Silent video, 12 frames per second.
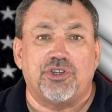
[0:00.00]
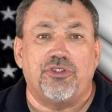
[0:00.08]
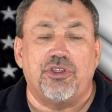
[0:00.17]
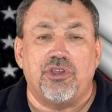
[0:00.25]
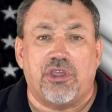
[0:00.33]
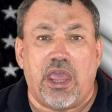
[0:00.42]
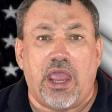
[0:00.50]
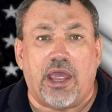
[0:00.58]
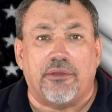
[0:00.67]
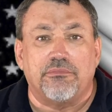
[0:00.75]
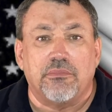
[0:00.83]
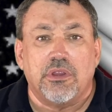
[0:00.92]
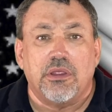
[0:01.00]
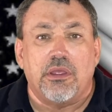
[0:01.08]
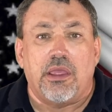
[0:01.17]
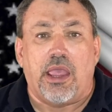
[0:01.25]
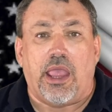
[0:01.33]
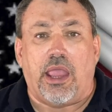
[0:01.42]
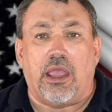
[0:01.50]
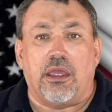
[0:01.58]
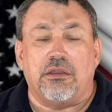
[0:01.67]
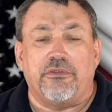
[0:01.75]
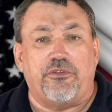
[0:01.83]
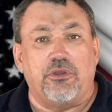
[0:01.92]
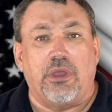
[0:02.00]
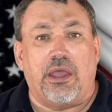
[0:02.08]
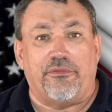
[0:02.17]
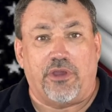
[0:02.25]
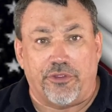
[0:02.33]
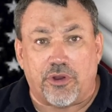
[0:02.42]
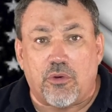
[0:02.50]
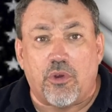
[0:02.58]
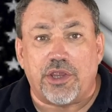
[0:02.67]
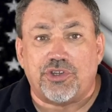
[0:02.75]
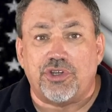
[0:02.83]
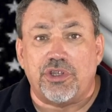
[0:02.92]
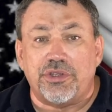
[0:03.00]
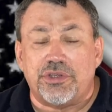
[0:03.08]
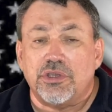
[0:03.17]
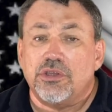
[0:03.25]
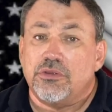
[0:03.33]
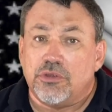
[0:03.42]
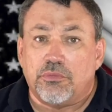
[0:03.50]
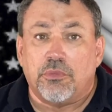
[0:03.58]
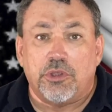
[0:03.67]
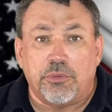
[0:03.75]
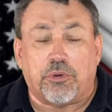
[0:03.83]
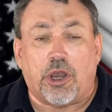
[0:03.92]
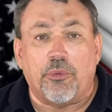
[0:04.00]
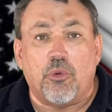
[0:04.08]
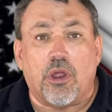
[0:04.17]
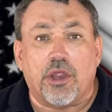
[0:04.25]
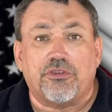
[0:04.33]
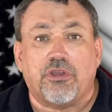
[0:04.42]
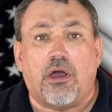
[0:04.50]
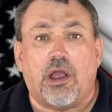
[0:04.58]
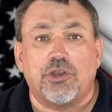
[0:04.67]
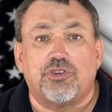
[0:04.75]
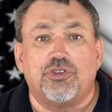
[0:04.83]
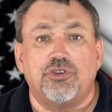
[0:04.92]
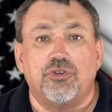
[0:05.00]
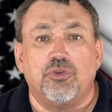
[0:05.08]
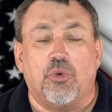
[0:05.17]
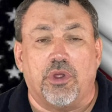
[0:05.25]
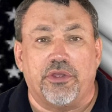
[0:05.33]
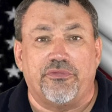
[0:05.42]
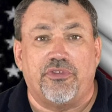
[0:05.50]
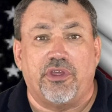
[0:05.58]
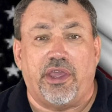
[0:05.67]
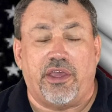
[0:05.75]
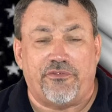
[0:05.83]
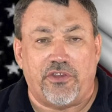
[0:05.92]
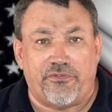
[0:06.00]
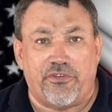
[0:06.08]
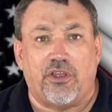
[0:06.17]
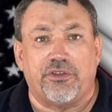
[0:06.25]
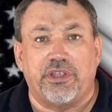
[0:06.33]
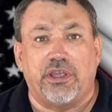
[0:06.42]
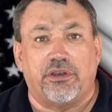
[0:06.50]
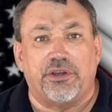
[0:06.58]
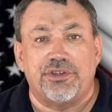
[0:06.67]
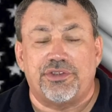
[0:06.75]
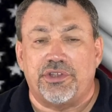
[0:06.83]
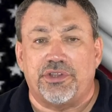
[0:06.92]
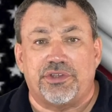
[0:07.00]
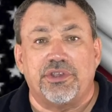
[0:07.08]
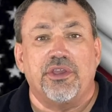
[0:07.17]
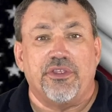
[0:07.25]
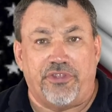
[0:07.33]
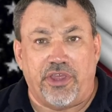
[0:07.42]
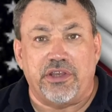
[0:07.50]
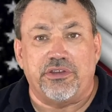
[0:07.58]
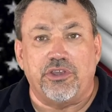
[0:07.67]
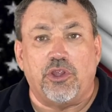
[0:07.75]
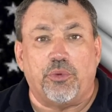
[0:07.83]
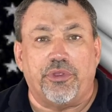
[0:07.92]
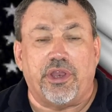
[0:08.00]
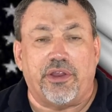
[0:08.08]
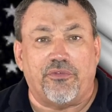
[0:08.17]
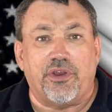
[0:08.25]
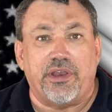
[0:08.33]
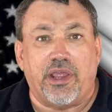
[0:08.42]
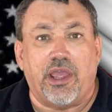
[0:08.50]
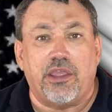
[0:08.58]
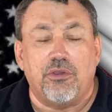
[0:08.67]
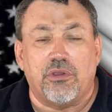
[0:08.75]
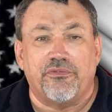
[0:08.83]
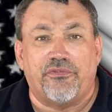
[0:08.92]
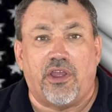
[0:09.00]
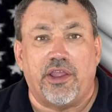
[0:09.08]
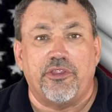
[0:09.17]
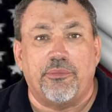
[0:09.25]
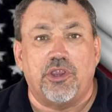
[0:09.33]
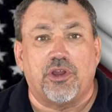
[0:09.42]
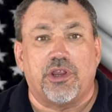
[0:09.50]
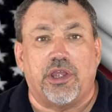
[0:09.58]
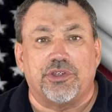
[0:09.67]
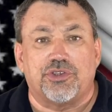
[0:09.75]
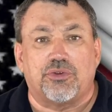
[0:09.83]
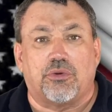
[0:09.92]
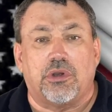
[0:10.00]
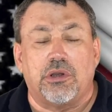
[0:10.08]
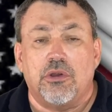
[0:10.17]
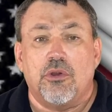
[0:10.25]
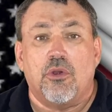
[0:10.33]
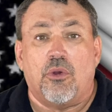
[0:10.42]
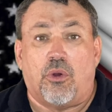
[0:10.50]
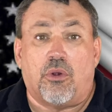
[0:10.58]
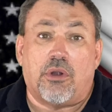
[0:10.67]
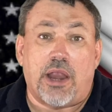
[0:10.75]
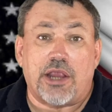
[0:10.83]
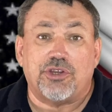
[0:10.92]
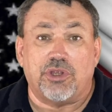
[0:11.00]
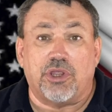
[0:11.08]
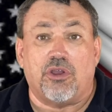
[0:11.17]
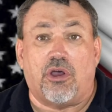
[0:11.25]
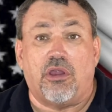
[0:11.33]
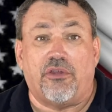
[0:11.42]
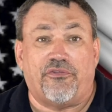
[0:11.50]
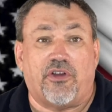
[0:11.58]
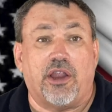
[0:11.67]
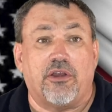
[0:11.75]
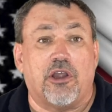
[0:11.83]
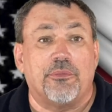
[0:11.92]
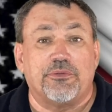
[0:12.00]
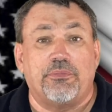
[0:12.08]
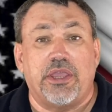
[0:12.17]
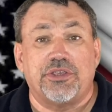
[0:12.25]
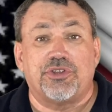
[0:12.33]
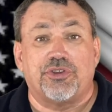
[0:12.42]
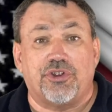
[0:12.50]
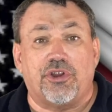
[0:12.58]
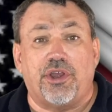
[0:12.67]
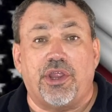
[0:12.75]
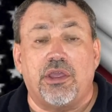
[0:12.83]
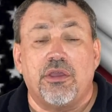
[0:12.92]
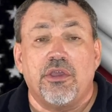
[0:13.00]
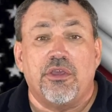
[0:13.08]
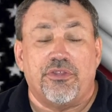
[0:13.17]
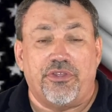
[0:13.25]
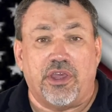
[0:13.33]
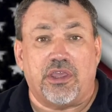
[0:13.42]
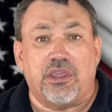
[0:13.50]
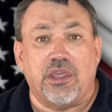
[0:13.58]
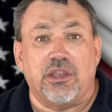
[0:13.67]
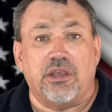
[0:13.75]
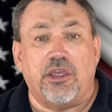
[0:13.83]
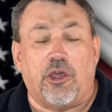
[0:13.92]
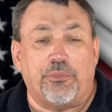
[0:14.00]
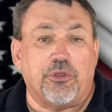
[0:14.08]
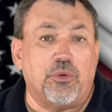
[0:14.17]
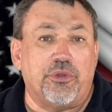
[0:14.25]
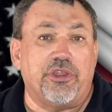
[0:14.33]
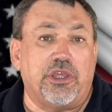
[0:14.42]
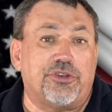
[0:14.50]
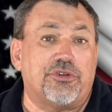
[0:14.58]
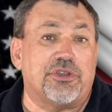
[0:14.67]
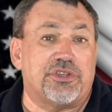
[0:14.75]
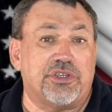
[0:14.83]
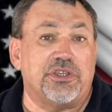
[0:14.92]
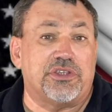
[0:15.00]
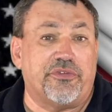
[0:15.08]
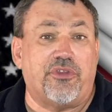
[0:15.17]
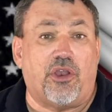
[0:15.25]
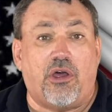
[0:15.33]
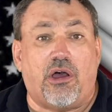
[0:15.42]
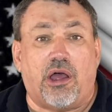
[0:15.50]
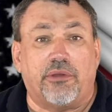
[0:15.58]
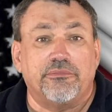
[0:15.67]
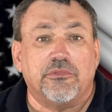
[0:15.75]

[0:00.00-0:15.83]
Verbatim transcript: that you can. And if you have other questions, probably want to talk to one of the FFL dealers since they deal with it every day. You can find them at your gun store, or actually call a firearms-based attorney that can help you with the intricacies of the law.